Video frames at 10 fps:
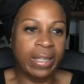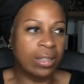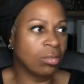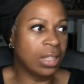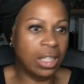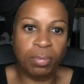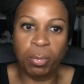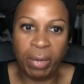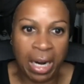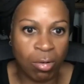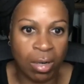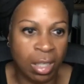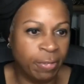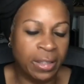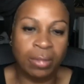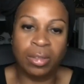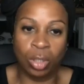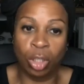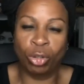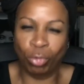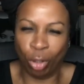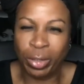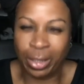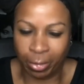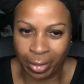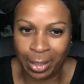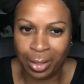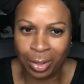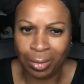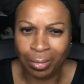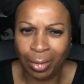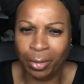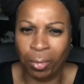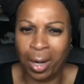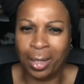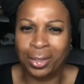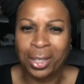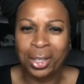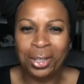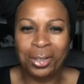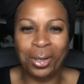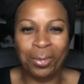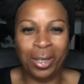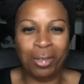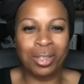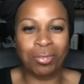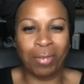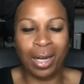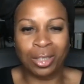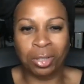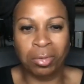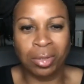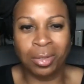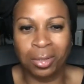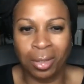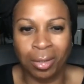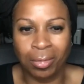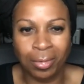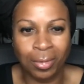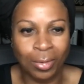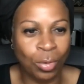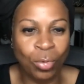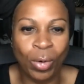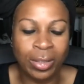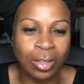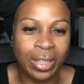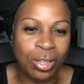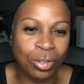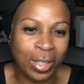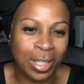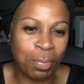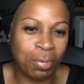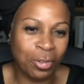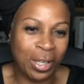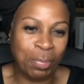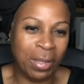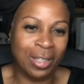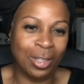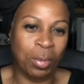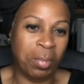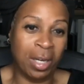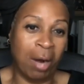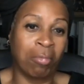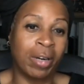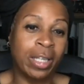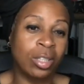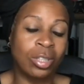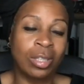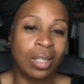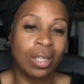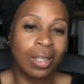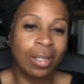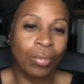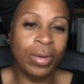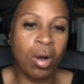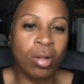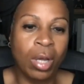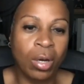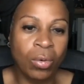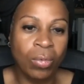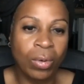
keep the power of it because you know that there is. Otherwise, when Chris Rock jokes, who wants to trade places with me and I'm rich, we all know.